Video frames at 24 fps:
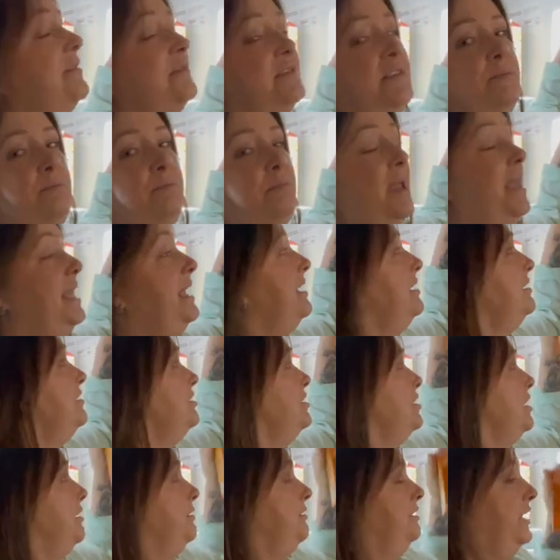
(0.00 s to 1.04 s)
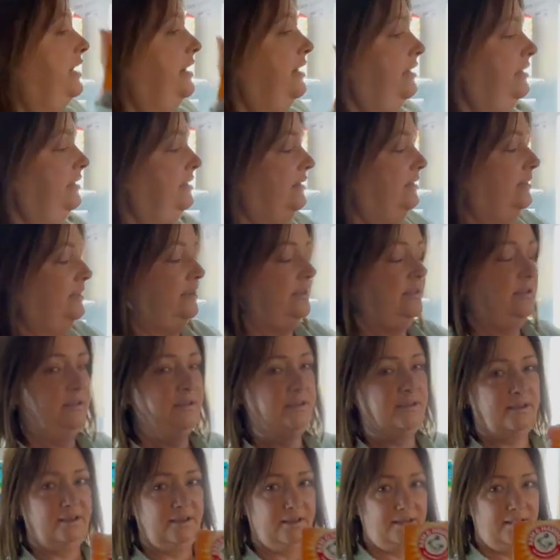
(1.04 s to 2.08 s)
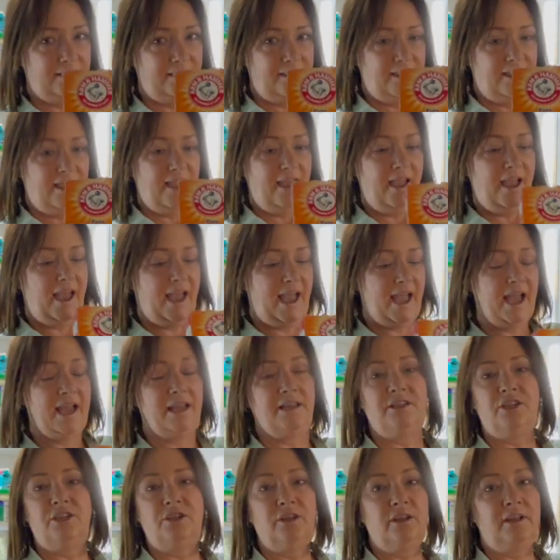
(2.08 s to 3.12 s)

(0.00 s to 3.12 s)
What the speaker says: some baking soda. And